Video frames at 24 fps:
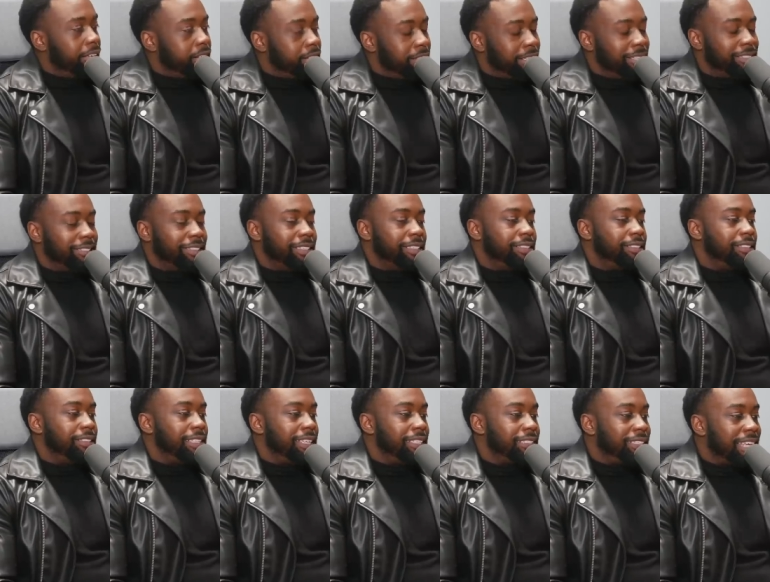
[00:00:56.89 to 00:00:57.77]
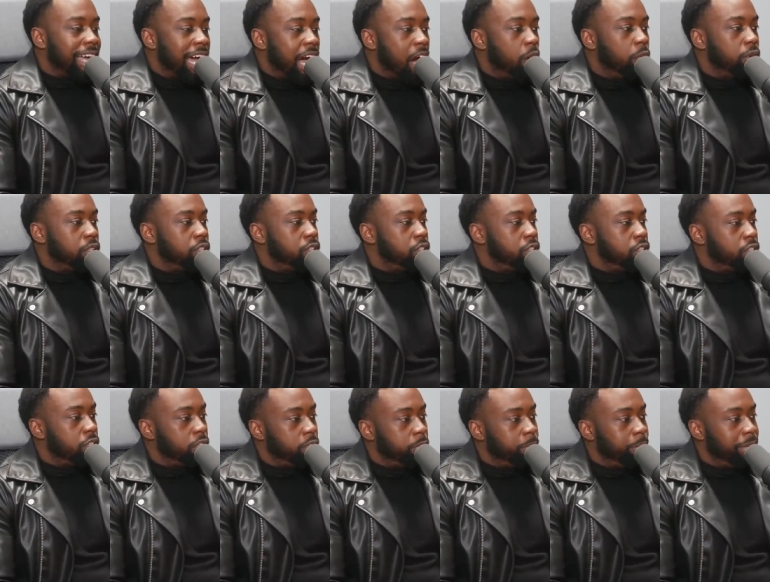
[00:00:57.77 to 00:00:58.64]
it's how it
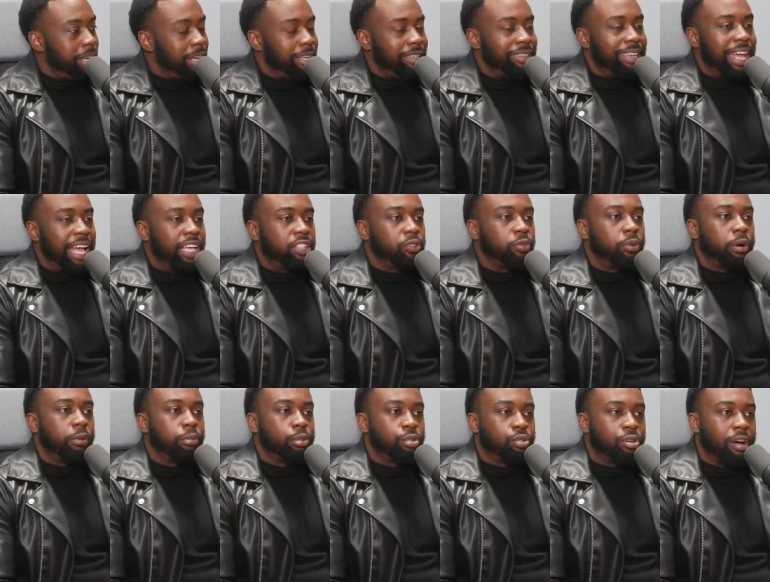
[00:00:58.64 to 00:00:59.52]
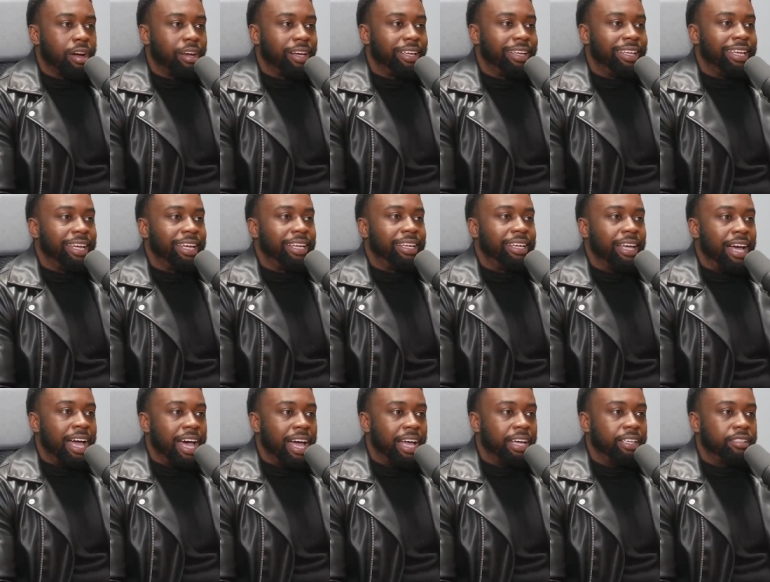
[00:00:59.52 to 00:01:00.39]
should be, and that's what I'm trying to get
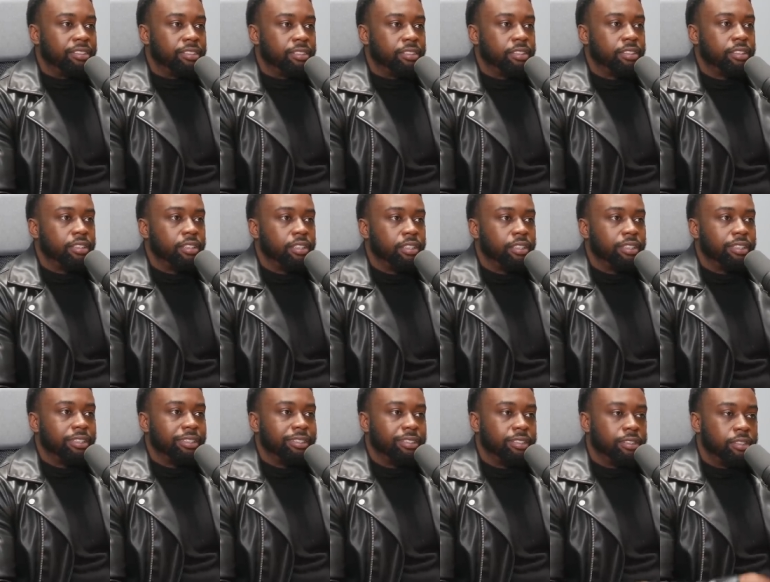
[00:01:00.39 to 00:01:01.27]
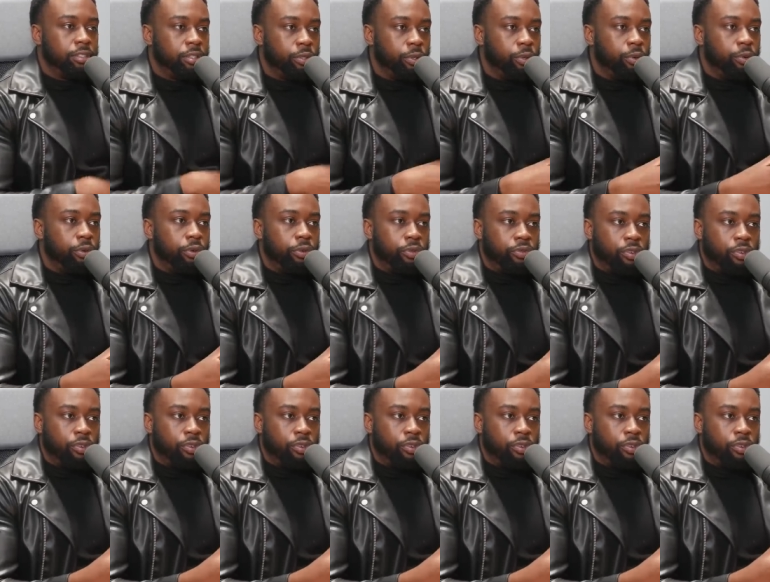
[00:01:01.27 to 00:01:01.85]
guys to